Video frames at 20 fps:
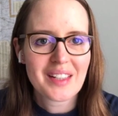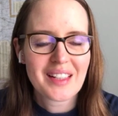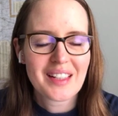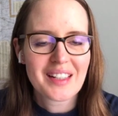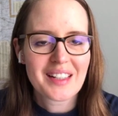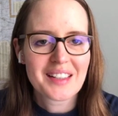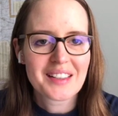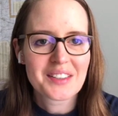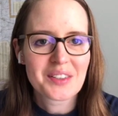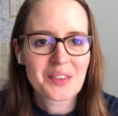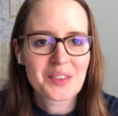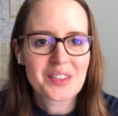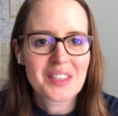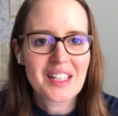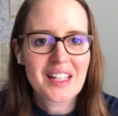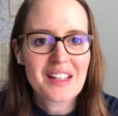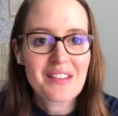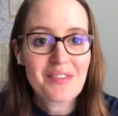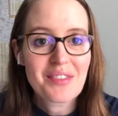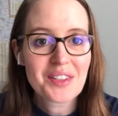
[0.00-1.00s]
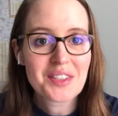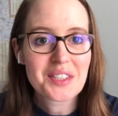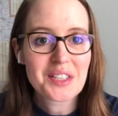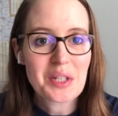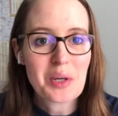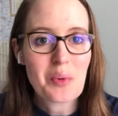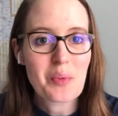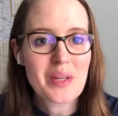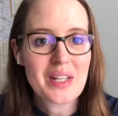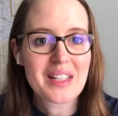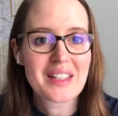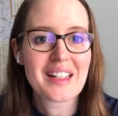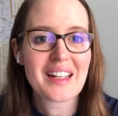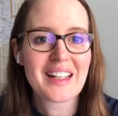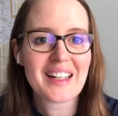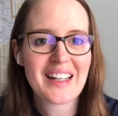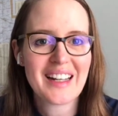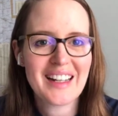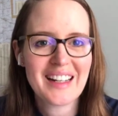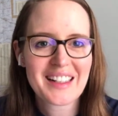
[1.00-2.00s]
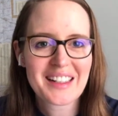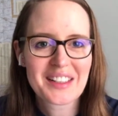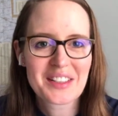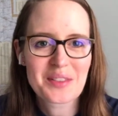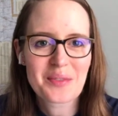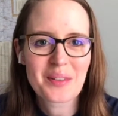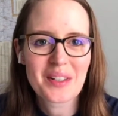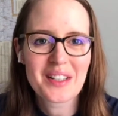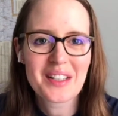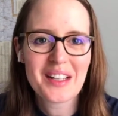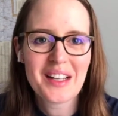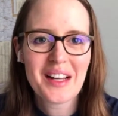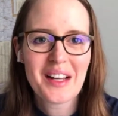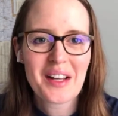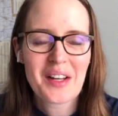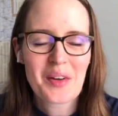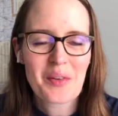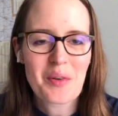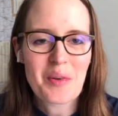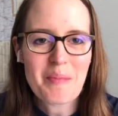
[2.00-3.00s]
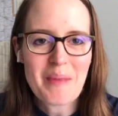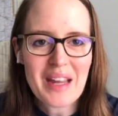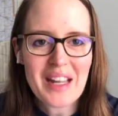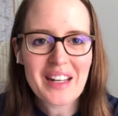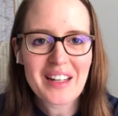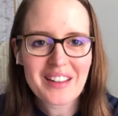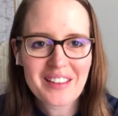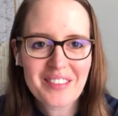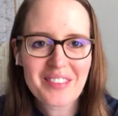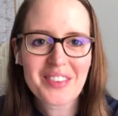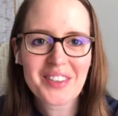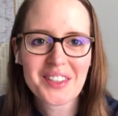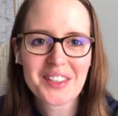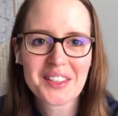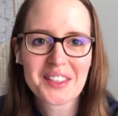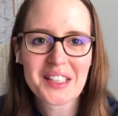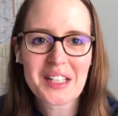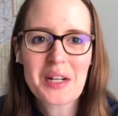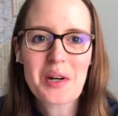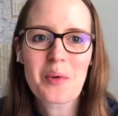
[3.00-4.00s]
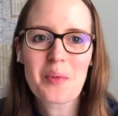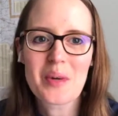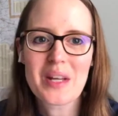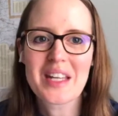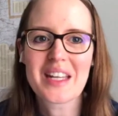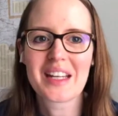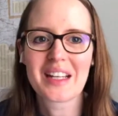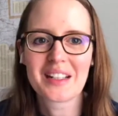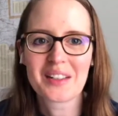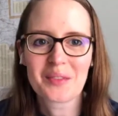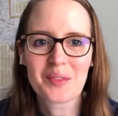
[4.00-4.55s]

So today feels like a weekday because we made it feel like a weekend.